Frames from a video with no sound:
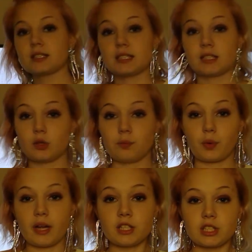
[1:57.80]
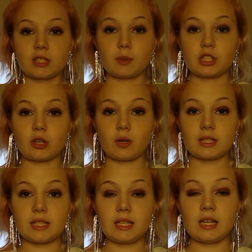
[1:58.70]
this little brush is what you're going
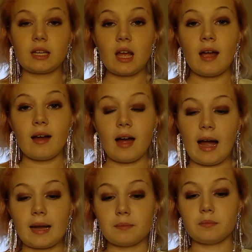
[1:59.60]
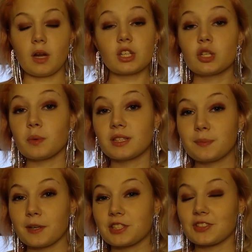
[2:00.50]
to need. I'm not sure what this
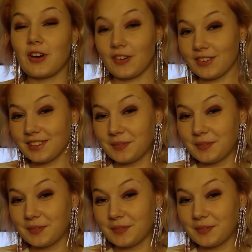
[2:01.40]
brush is called,